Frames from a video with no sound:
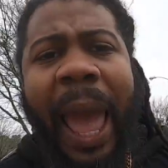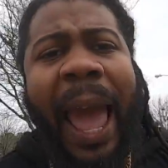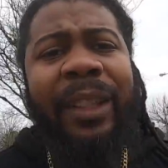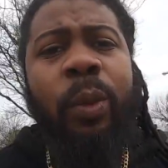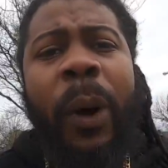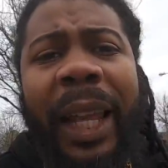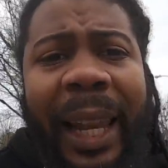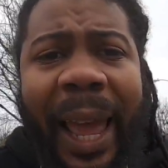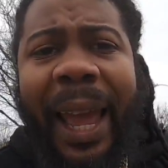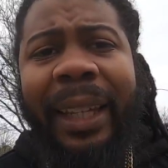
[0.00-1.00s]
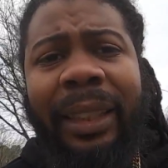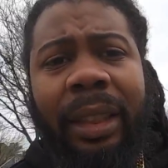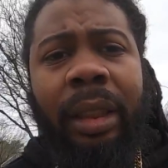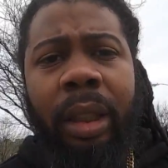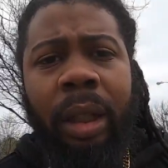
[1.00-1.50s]
as well
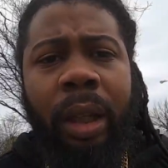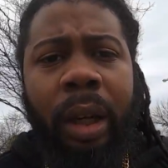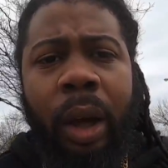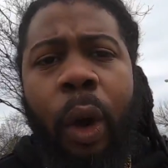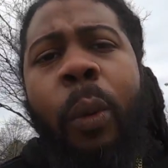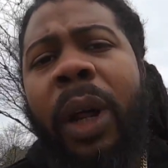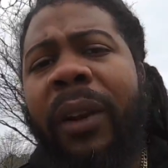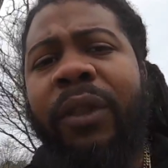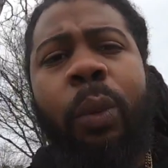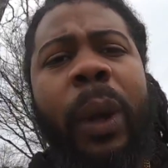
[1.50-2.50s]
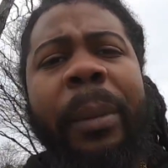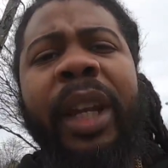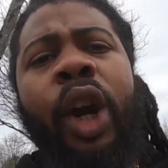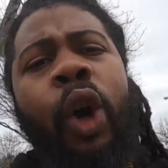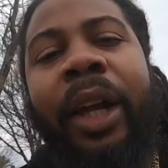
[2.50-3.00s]
as one of the women
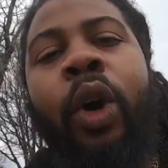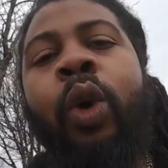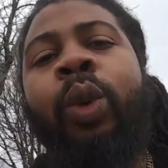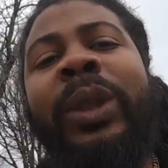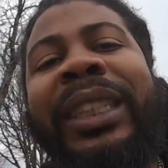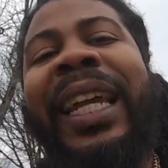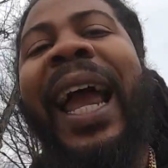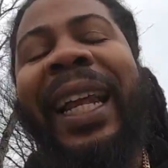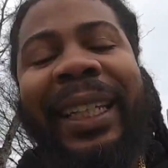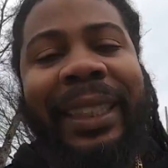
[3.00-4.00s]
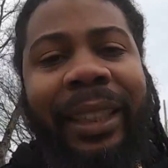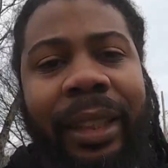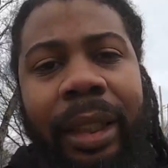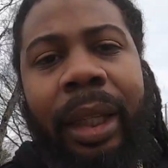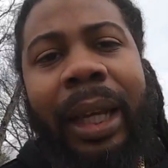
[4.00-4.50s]
who challenged
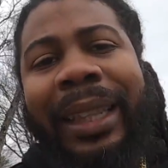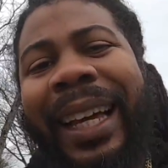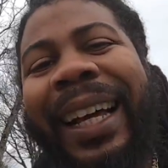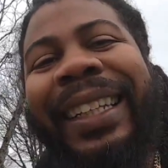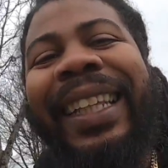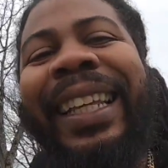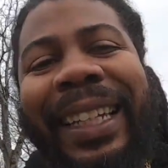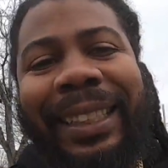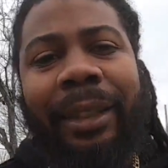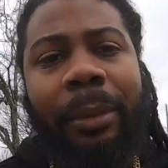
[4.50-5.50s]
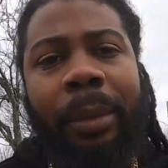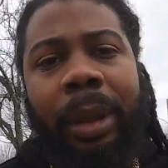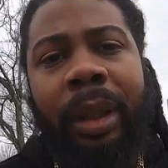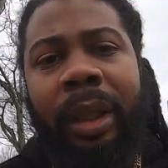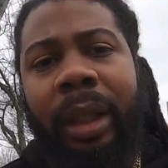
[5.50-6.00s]
the elitism
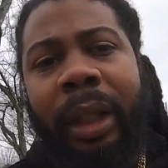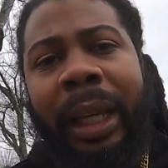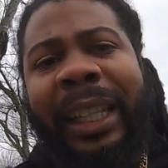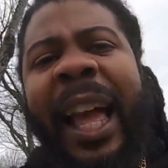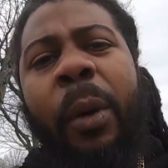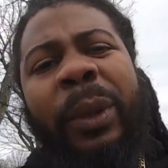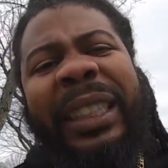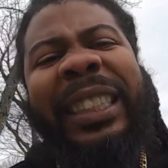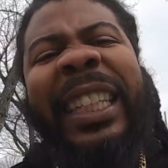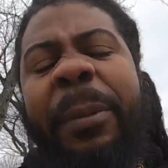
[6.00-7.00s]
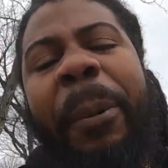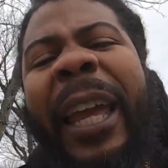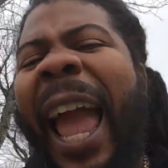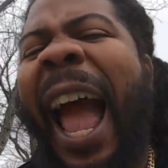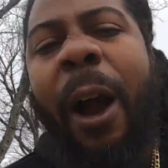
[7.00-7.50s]
that was seeping
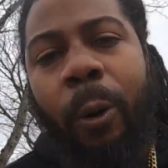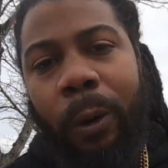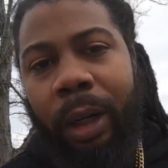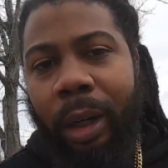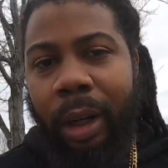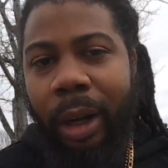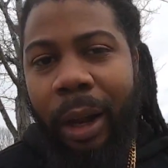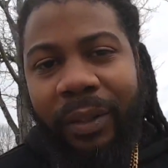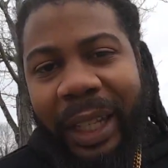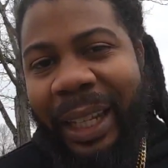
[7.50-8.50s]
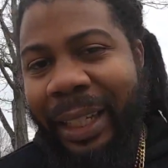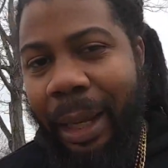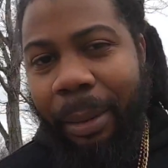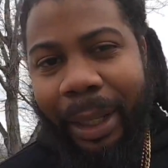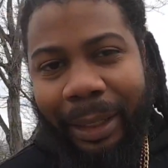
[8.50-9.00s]
out of the
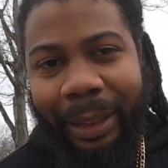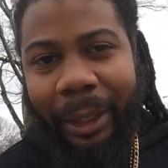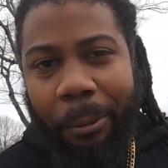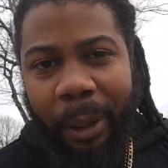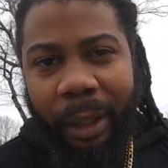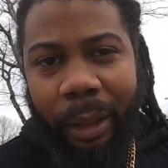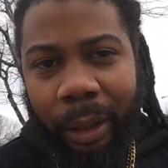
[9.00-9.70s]
NAACP.